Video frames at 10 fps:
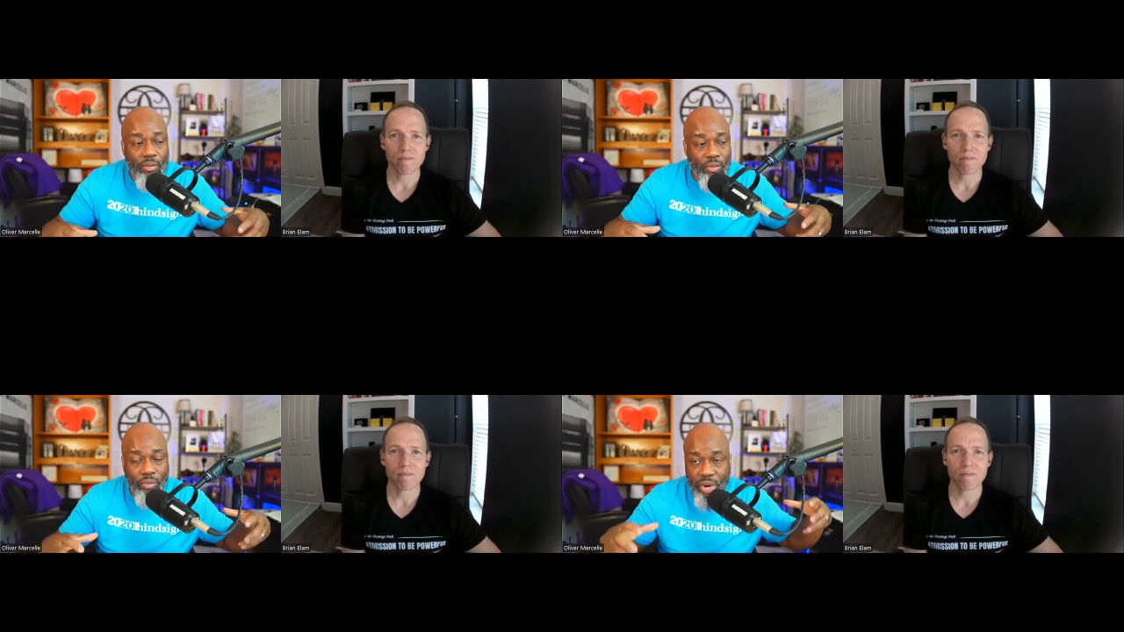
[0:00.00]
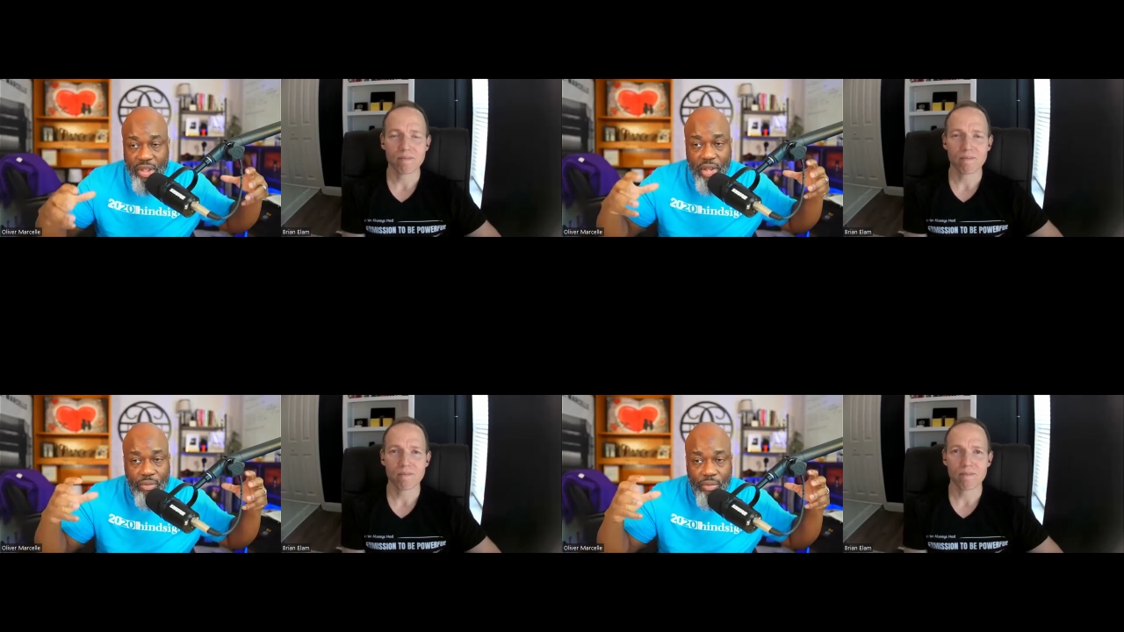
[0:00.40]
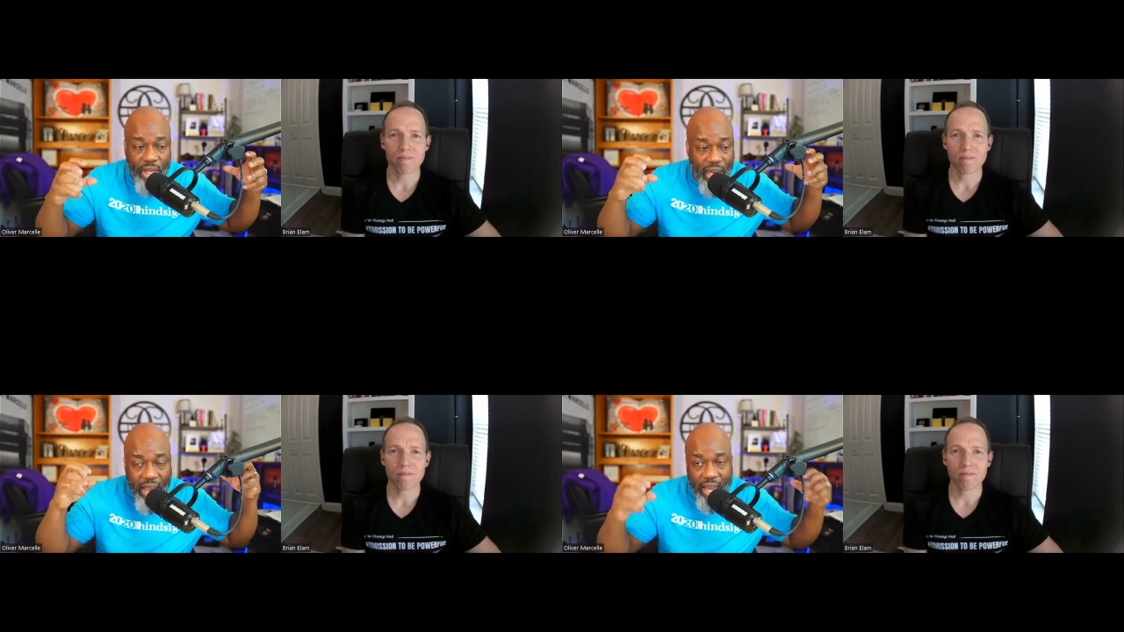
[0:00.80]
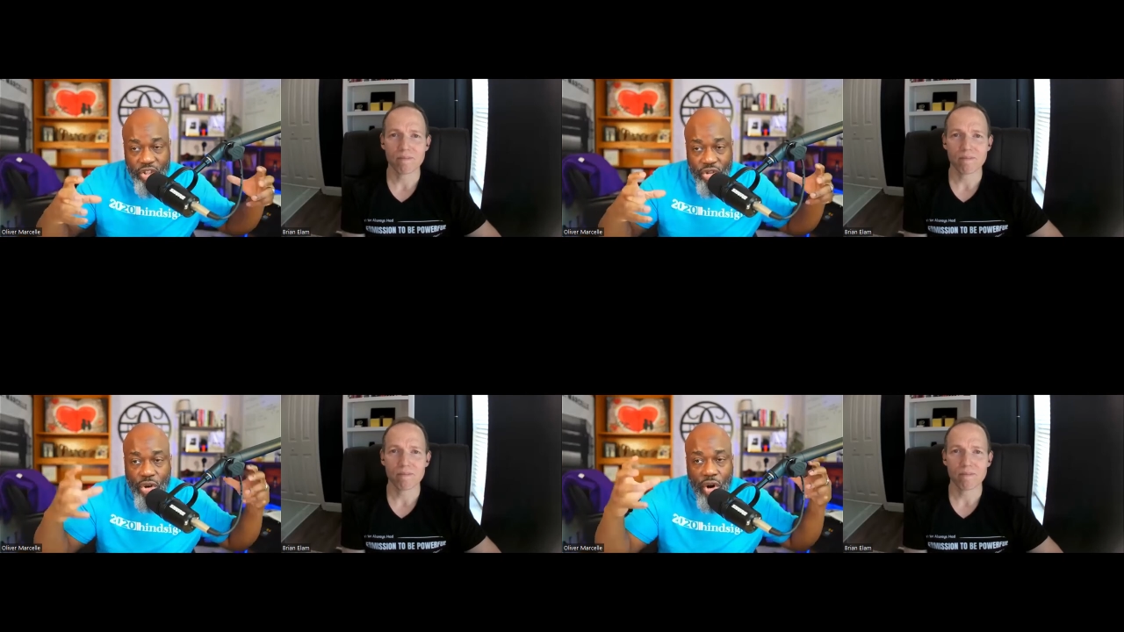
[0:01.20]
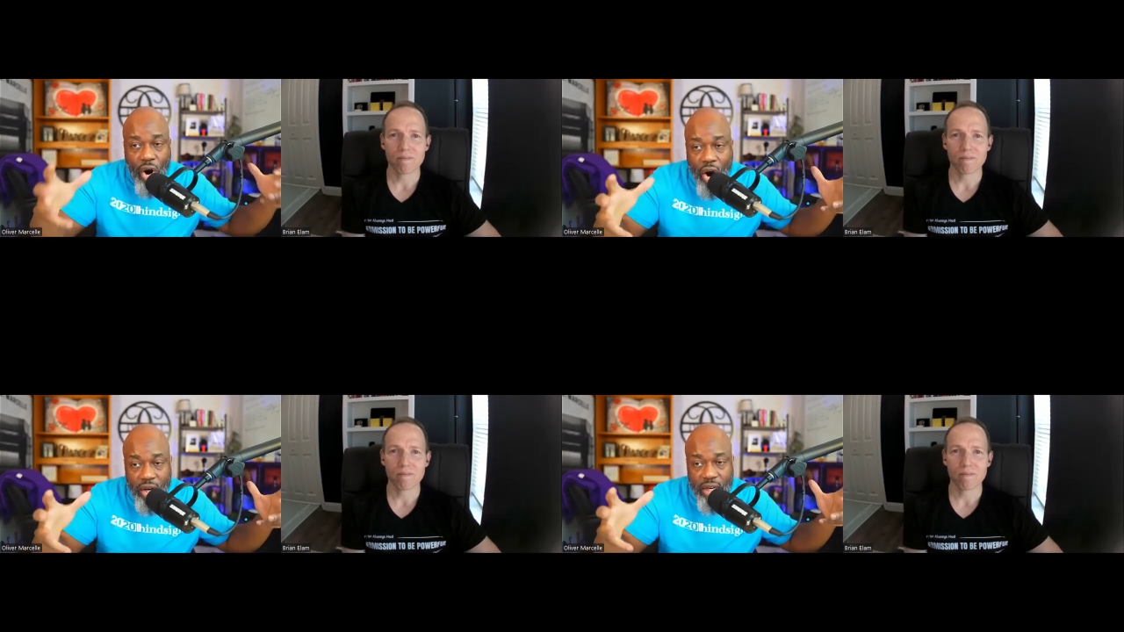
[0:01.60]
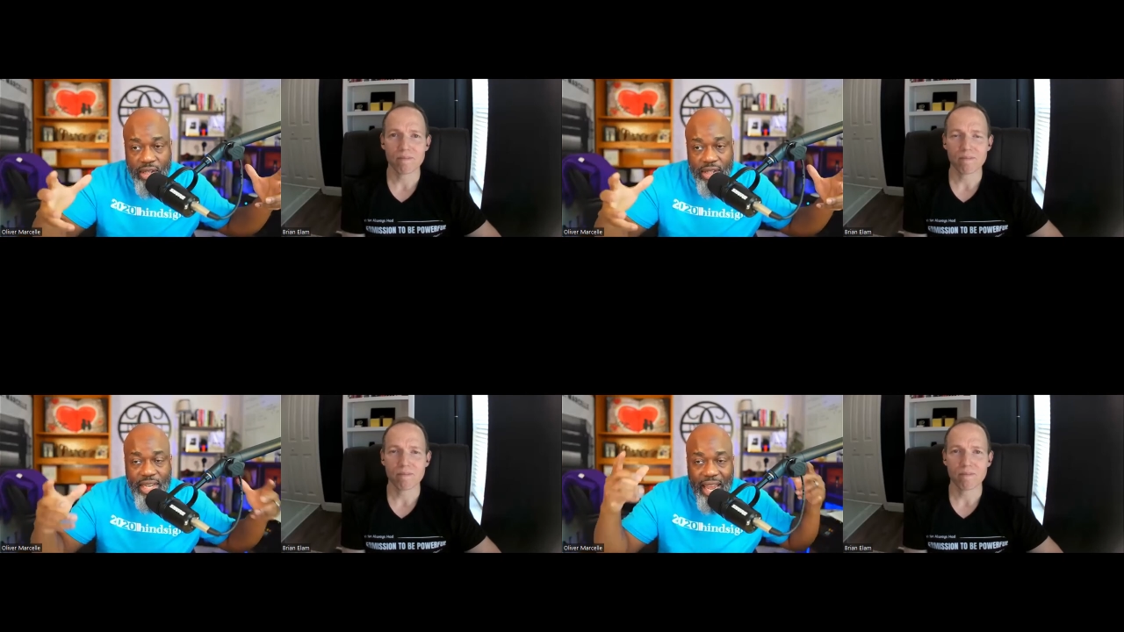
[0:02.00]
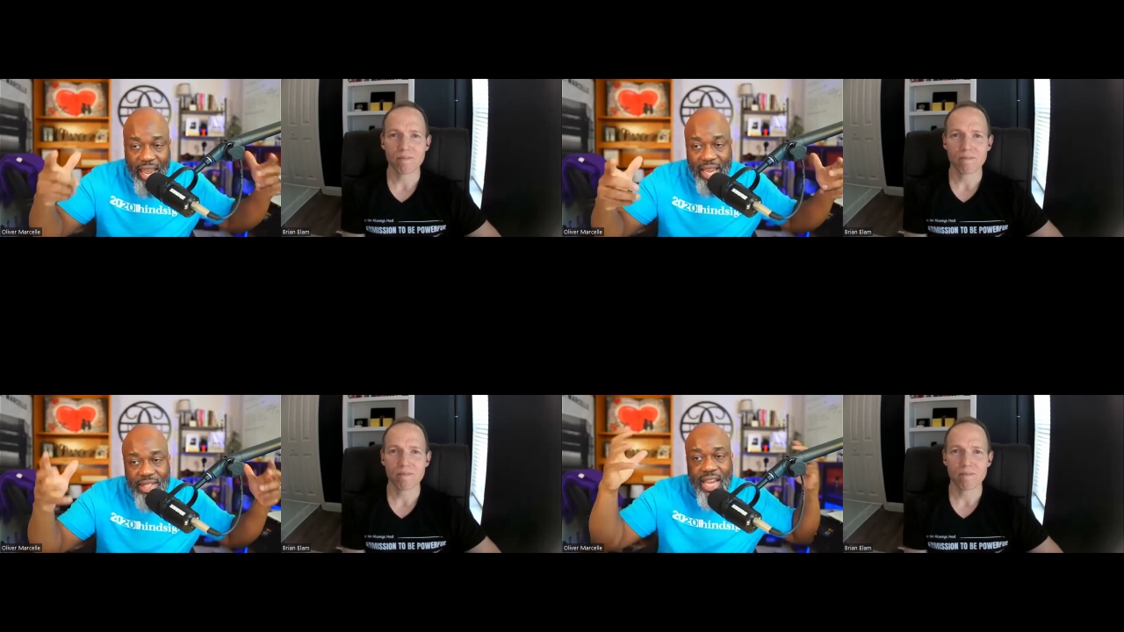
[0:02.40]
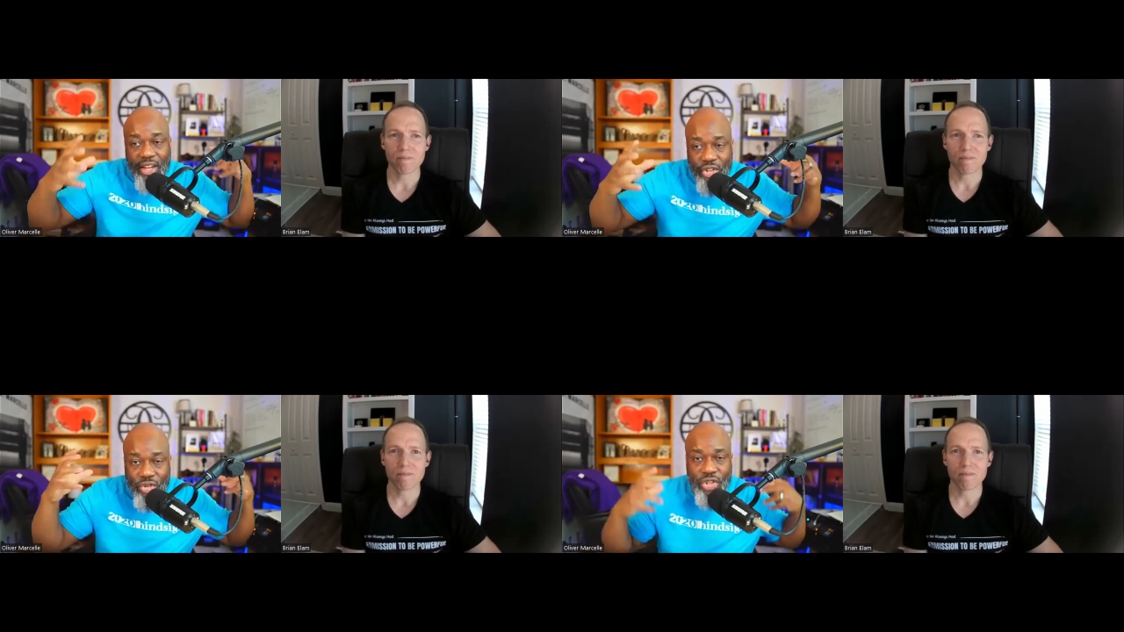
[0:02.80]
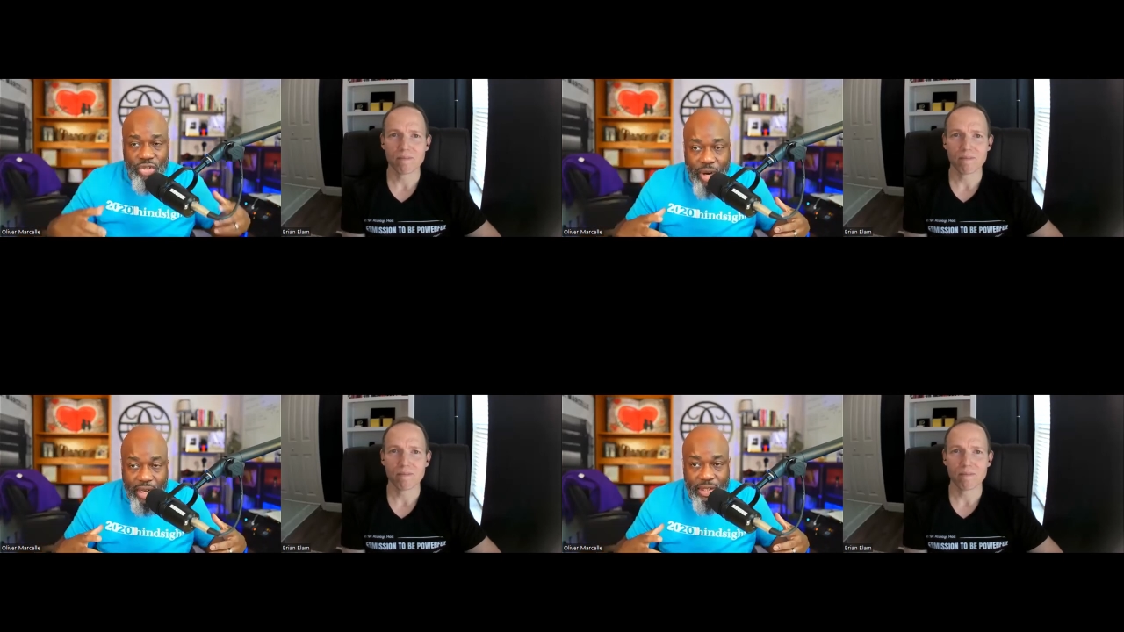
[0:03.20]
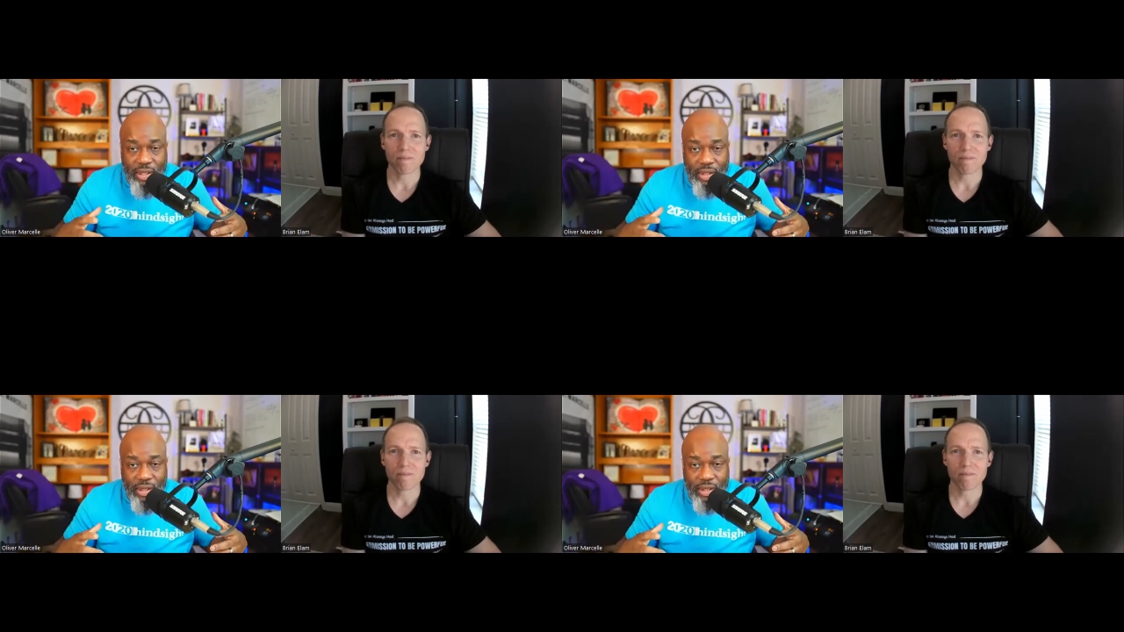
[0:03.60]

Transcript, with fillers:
Speaker 1: but the, the extra hardness adds extra stress.